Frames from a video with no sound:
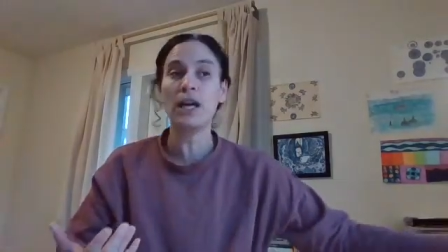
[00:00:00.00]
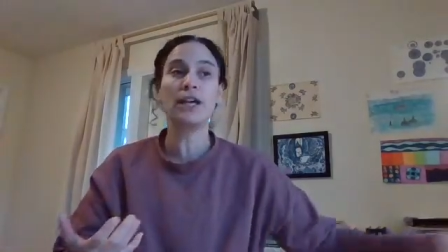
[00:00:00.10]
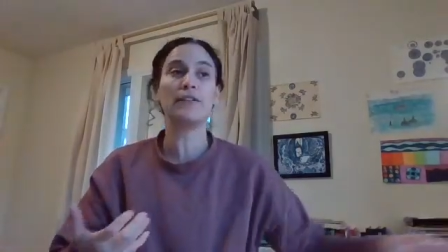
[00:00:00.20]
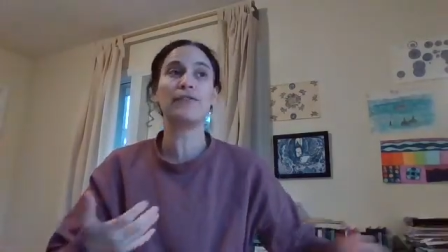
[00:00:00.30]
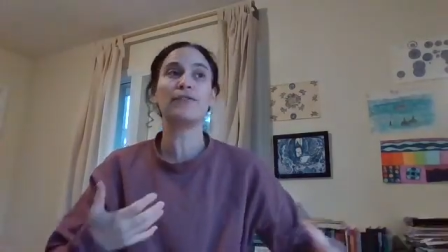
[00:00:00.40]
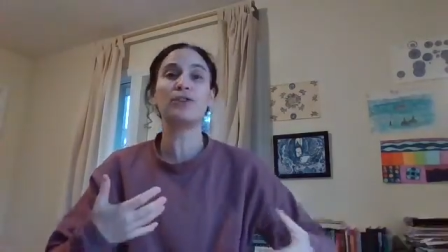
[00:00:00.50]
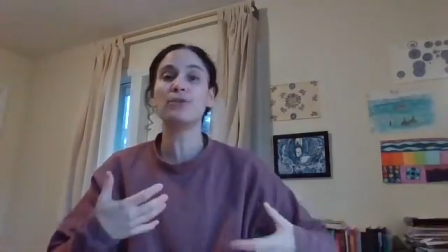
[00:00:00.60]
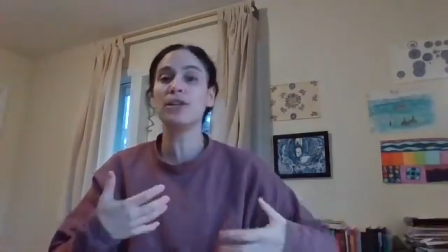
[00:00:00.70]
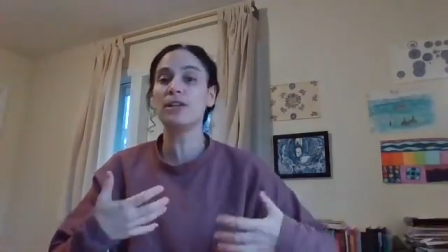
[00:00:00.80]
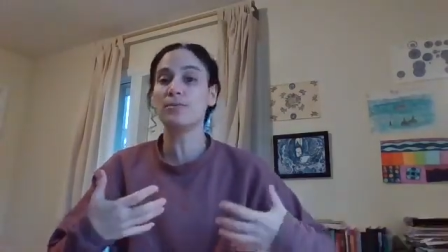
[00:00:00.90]
If you
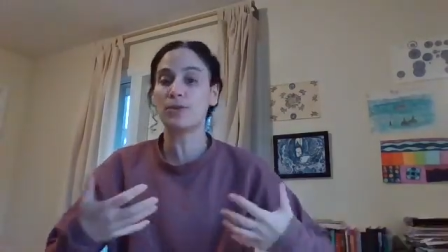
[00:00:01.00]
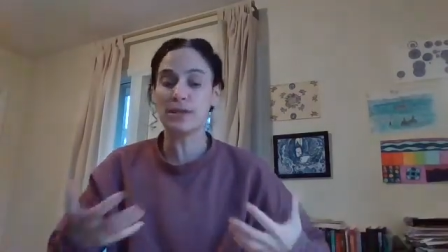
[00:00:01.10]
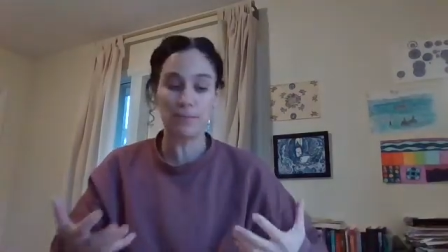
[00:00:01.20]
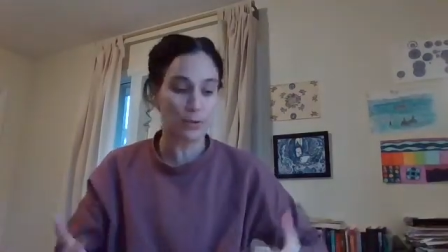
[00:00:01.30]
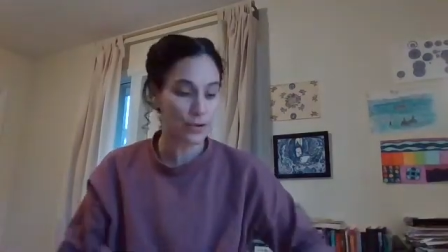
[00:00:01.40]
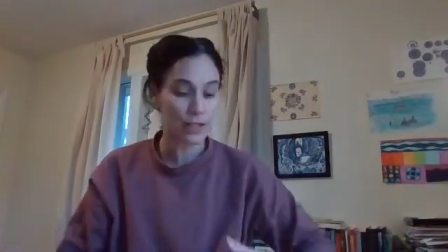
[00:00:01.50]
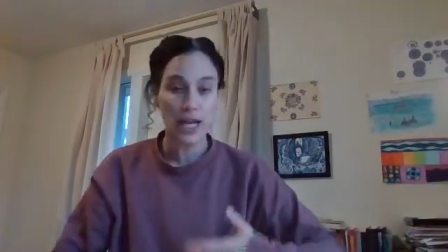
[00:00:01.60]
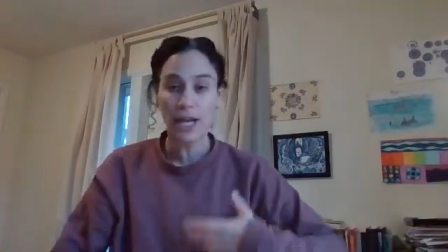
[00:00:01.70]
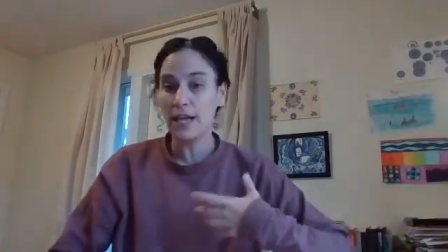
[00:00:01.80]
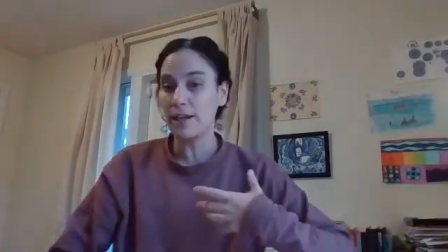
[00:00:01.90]
need more support,
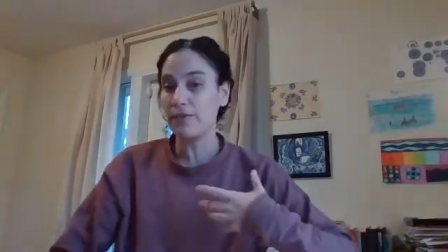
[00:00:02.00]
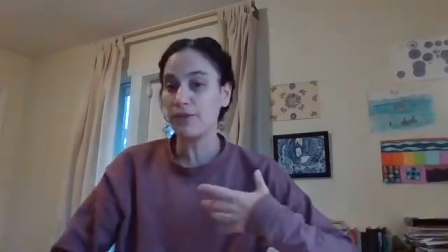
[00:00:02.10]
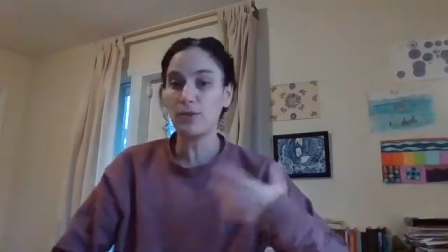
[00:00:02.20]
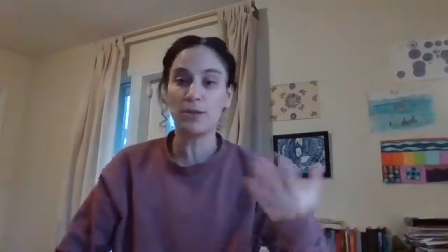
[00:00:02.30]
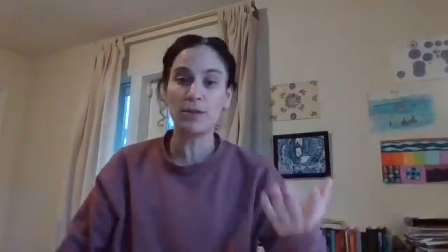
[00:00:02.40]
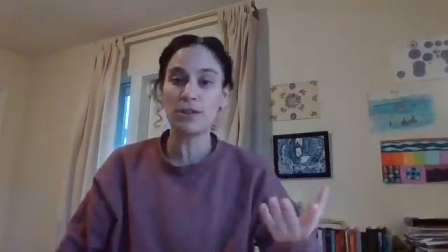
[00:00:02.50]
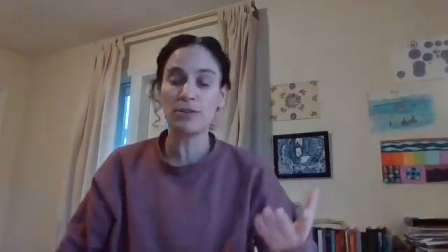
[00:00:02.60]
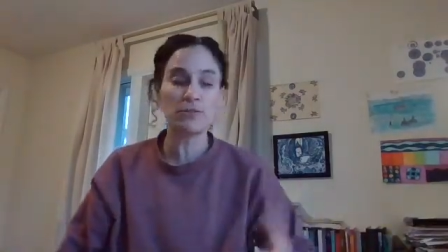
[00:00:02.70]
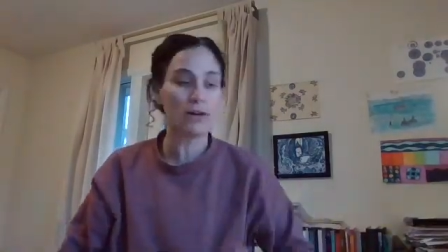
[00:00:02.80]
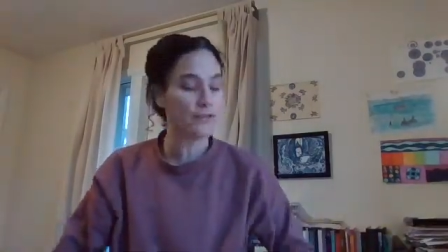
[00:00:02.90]
if you want me to
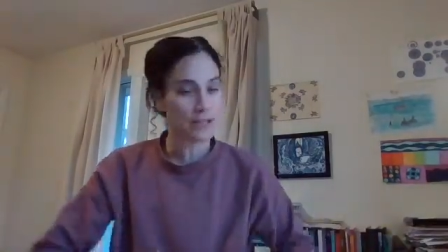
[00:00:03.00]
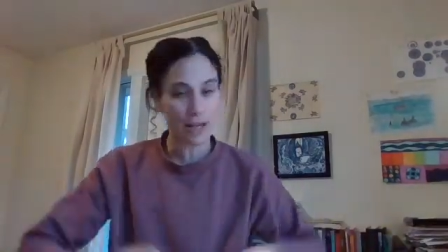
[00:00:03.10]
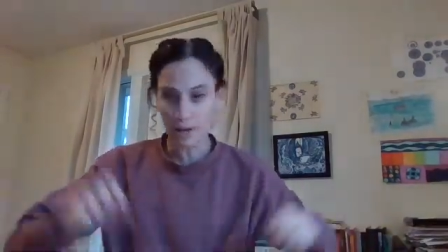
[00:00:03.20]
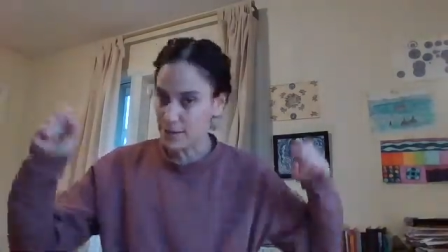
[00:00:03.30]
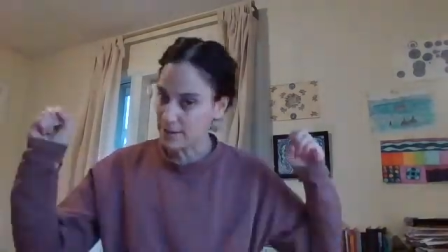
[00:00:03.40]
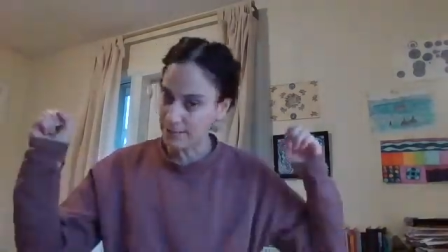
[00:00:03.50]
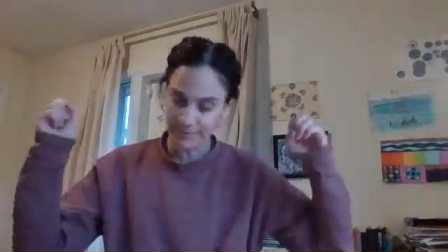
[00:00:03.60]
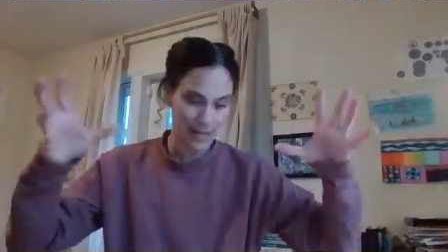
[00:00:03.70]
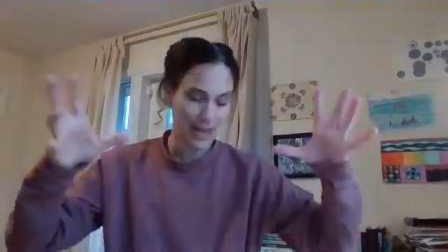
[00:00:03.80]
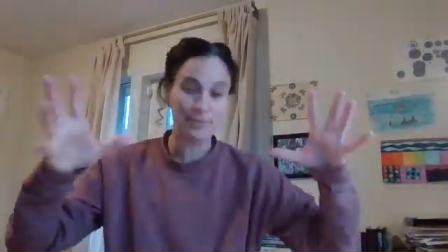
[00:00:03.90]
do office hours,
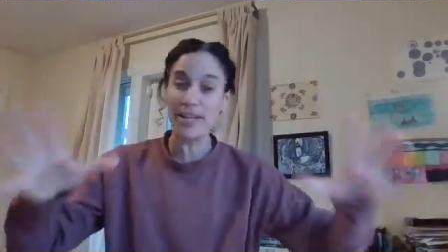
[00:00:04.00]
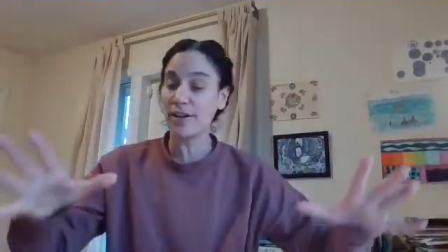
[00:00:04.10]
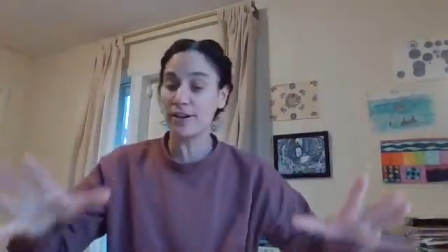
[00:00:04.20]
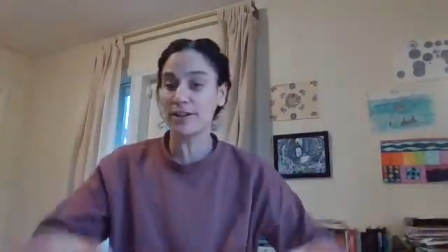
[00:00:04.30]
I'm there.